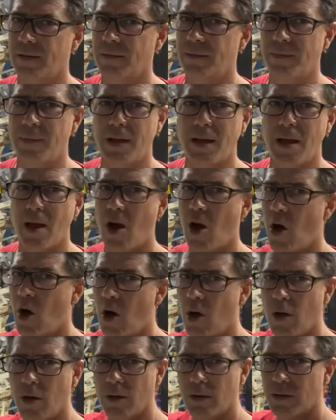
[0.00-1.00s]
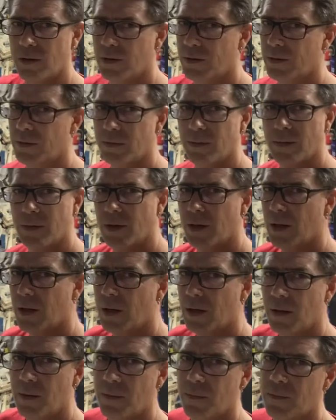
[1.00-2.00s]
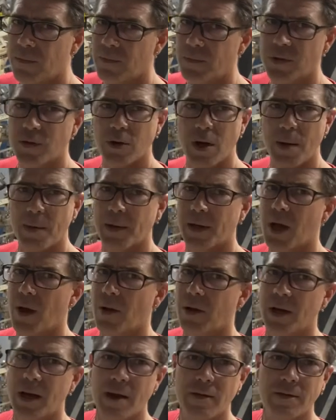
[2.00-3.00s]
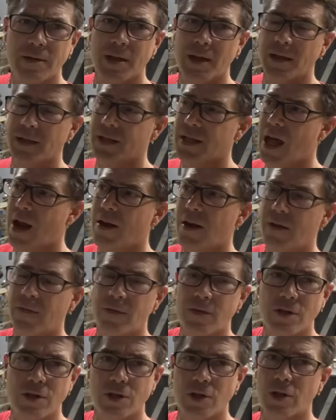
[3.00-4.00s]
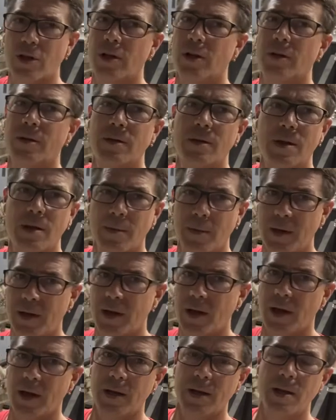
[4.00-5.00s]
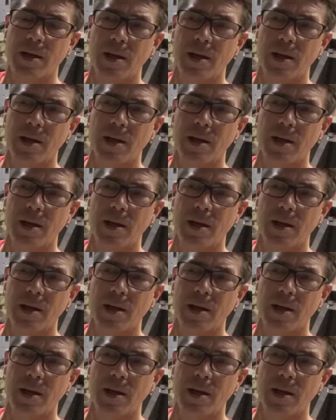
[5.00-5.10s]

be all ceramic coated and everything. Saturday, for sure, it'll be done.